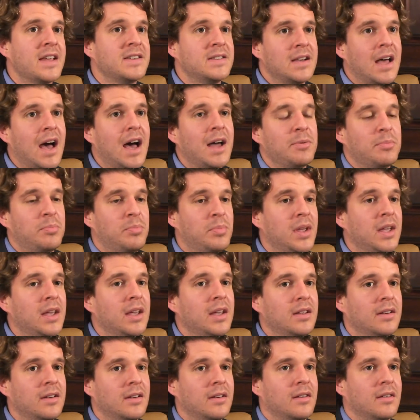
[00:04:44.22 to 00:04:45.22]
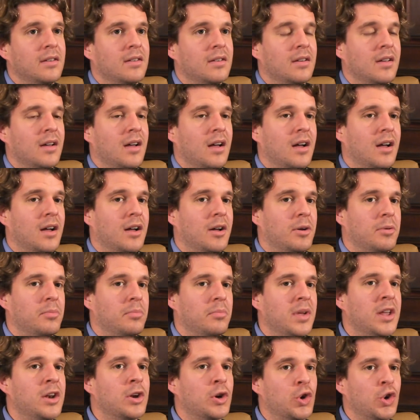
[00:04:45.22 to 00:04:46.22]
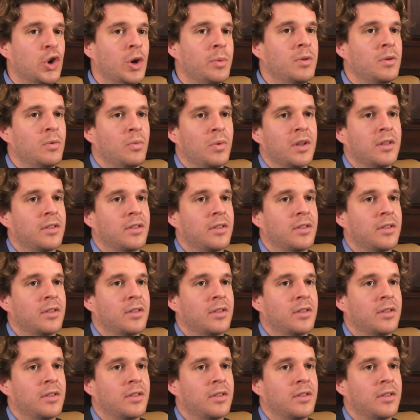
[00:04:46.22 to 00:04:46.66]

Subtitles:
as not being in agreement